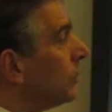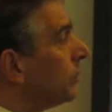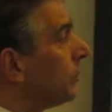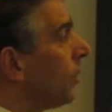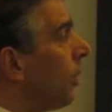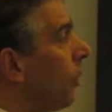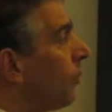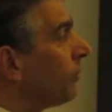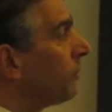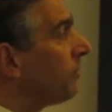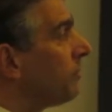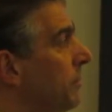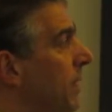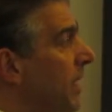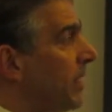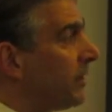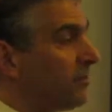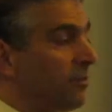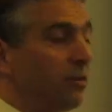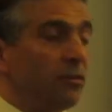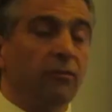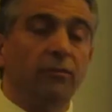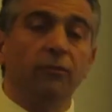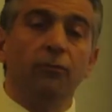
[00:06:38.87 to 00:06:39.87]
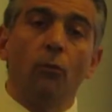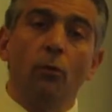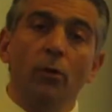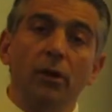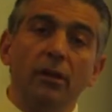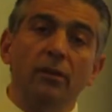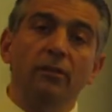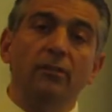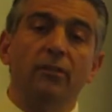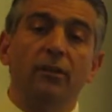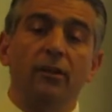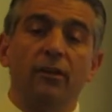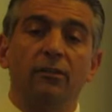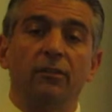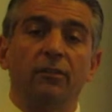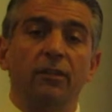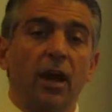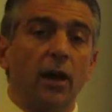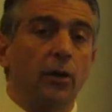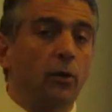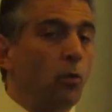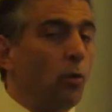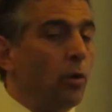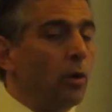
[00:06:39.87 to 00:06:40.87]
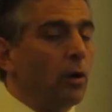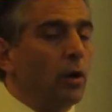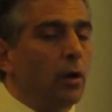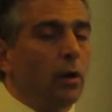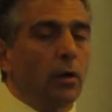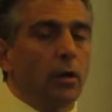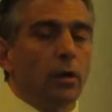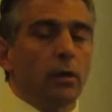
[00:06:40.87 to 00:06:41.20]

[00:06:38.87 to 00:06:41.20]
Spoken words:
Toastmasters46.org.